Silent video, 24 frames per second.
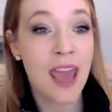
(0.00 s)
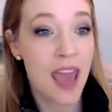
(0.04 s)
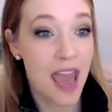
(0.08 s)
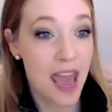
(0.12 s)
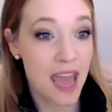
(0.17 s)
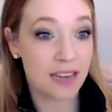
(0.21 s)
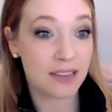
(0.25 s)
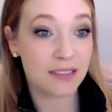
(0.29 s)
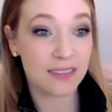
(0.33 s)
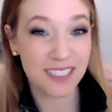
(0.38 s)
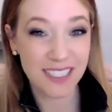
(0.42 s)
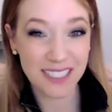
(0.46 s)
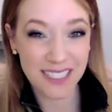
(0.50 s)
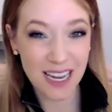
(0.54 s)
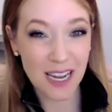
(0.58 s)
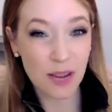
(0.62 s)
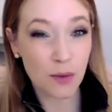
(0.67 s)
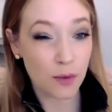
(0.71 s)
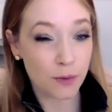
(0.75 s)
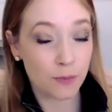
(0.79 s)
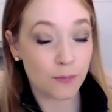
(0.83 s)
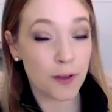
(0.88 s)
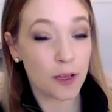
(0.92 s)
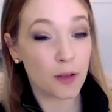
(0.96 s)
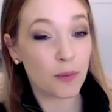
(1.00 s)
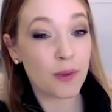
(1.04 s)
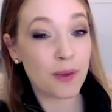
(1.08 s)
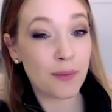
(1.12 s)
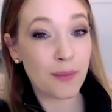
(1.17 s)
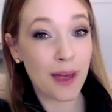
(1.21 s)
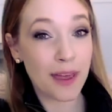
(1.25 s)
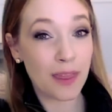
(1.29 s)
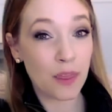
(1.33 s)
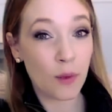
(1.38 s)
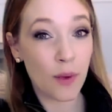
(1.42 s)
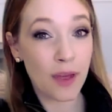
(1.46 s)
And does anyone feel me,
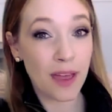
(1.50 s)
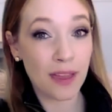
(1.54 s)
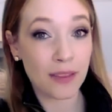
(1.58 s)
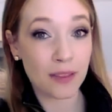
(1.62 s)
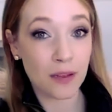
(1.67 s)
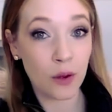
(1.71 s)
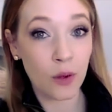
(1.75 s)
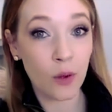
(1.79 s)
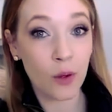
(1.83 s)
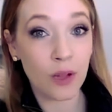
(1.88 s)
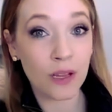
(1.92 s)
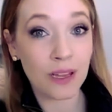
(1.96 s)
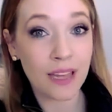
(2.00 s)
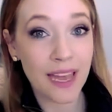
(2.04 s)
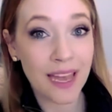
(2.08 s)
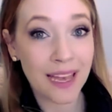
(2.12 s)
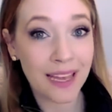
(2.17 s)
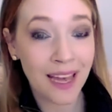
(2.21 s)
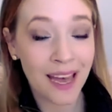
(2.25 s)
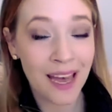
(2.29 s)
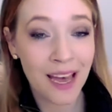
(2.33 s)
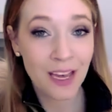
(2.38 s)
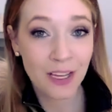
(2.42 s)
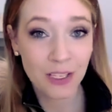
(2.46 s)
by the way, on the whole like,